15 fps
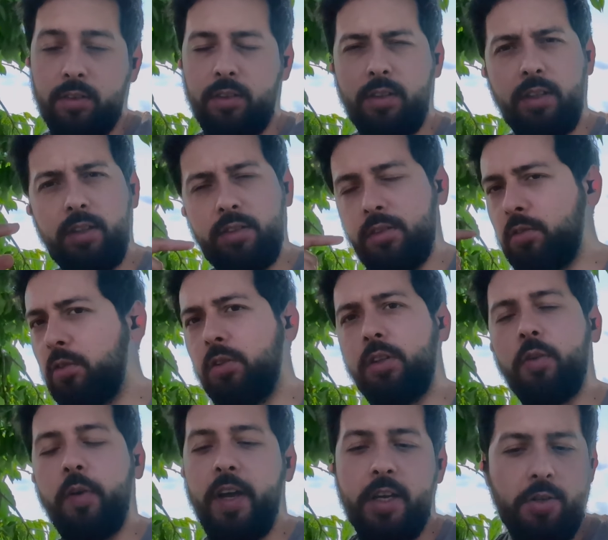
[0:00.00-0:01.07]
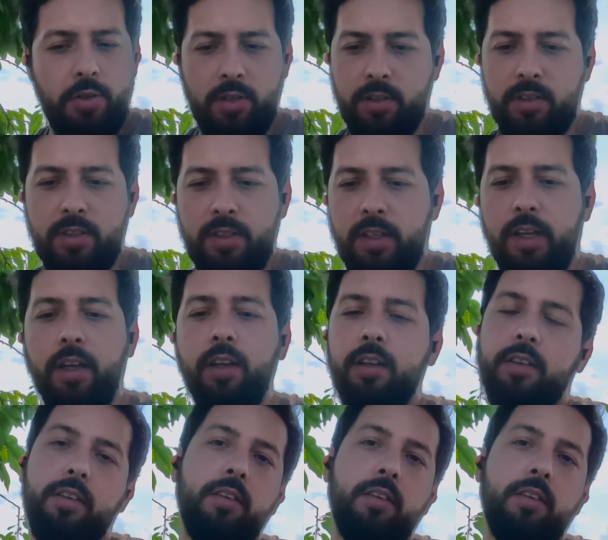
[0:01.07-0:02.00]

these all questions like